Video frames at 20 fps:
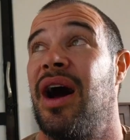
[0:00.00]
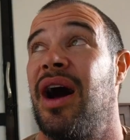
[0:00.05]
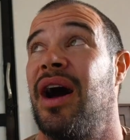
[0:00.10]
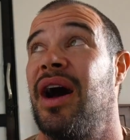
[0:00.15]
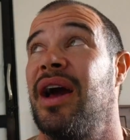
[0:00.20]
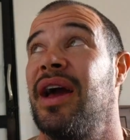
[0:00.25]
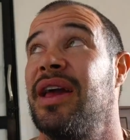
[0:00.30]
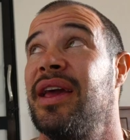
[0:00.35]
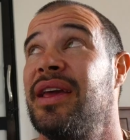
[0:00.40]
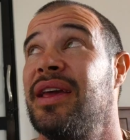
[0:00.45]

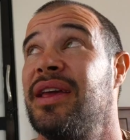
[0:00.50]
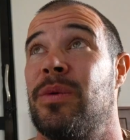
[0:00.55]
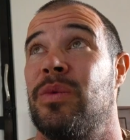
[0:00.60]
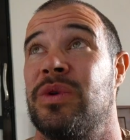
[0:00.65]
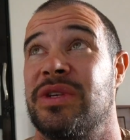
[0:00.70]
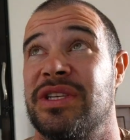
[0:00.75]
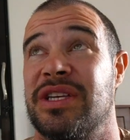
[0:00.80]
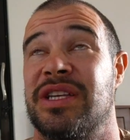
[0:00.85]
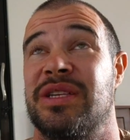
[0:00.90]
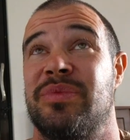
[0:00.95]
I
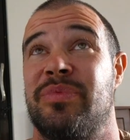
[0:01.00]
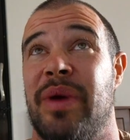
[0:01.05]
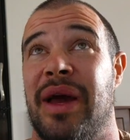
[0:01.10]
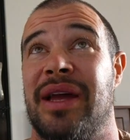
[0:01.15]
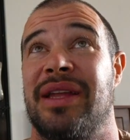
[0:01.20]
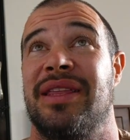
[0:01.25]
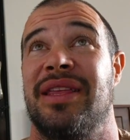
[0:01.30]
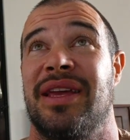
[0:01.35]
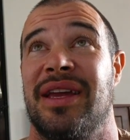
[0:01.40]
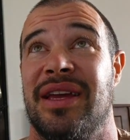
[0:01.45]
was
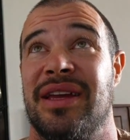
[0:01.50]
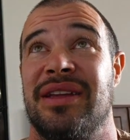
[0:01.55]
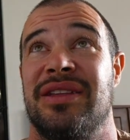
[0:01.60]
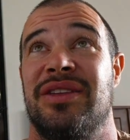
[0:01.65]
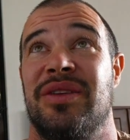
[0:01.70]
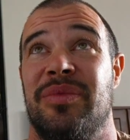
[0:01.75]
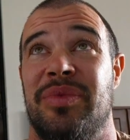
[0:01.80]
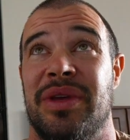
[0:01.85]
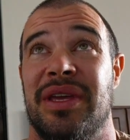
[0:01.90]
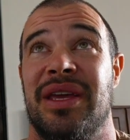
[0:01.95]
expecting
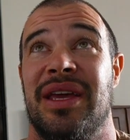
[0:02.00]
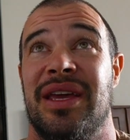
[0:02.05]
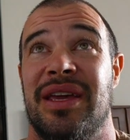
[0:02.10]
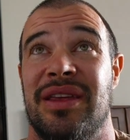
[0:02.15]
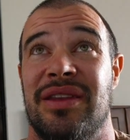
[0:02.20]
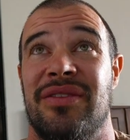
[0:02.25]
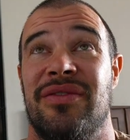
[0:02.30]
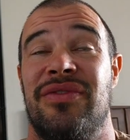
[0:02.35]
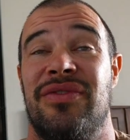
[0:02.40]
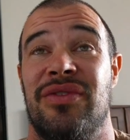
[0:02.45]
to be
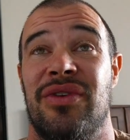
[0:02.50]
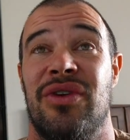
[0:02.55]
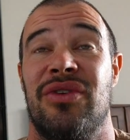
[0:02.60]
in for a